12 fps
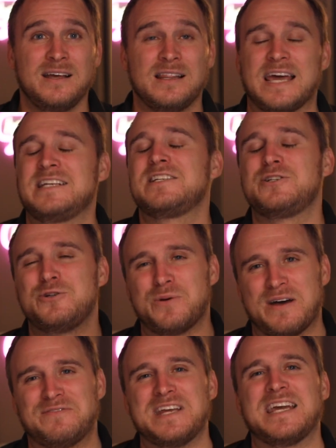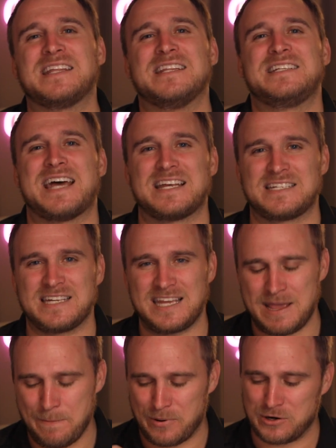liked to have taken the test
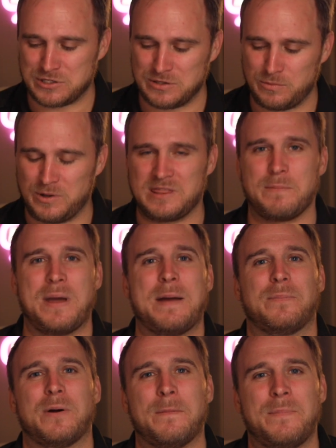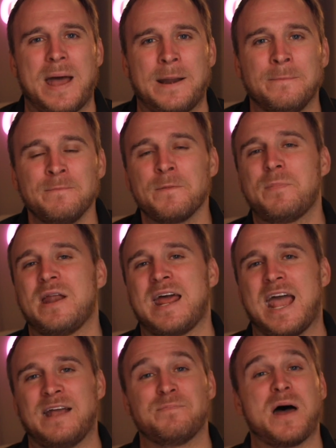in person with a paper and pen. But
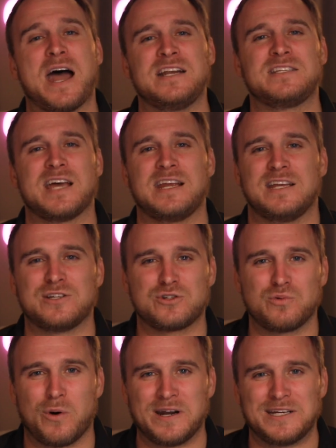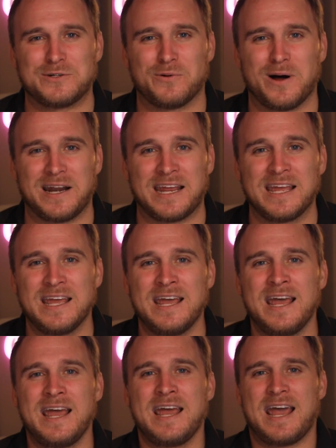hey, hindsight is 20/20.
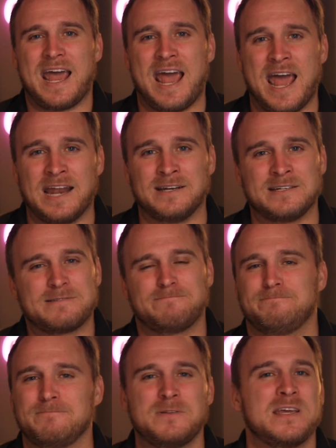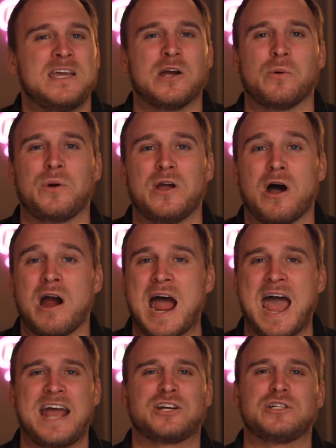And here we are.
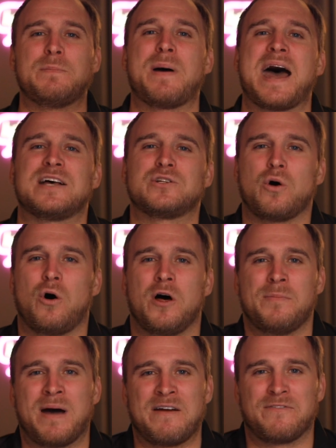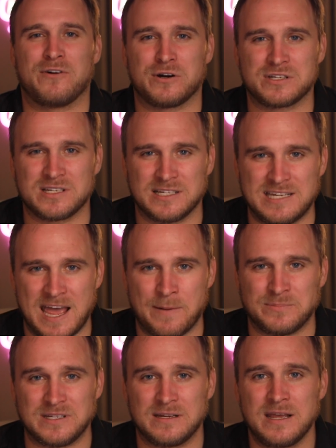I actually passed on my first
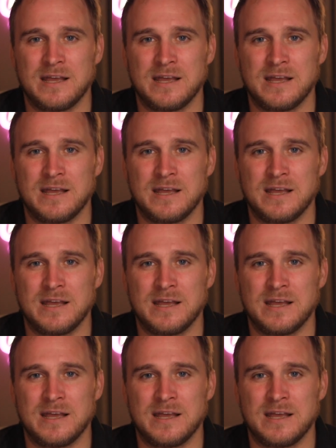attempt.